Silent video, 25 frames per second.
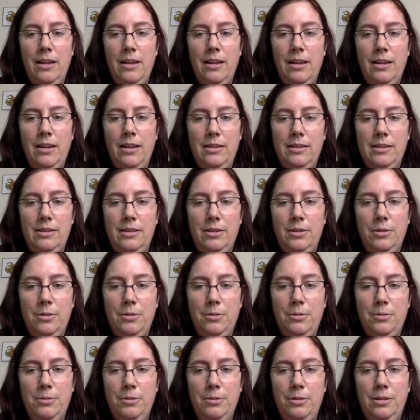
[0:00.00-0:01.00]

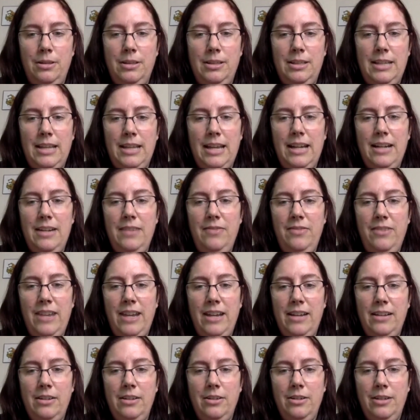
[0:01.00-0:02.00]
So the deciding
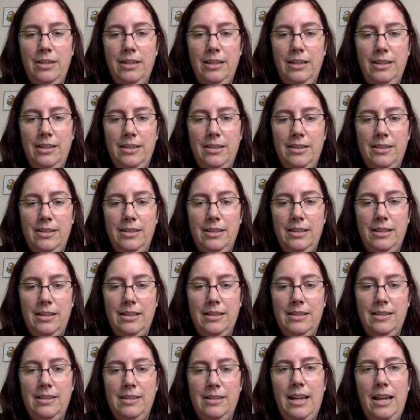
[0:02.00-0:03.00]
factor is
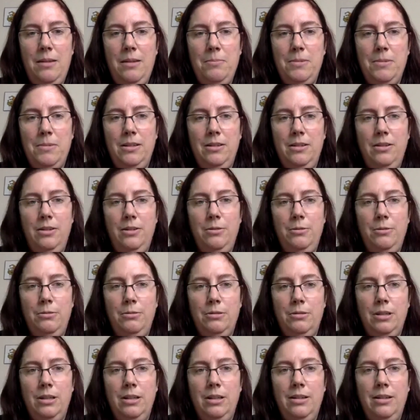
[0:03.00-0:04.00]
them and
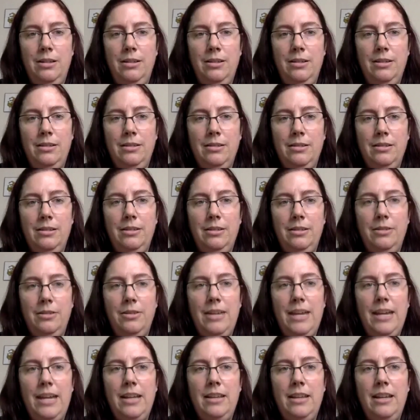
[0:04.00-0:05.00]
who,
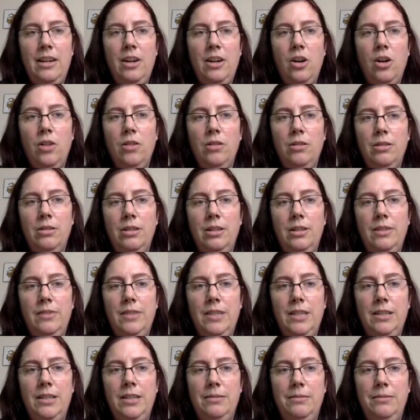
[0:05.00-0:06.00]
they are
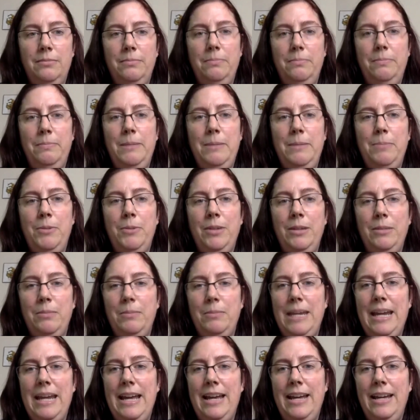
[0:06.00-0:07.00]
living people in
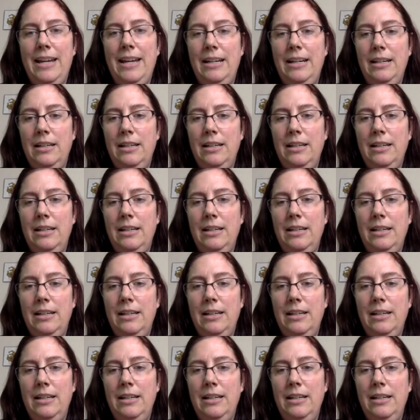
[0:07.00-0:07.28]
my head.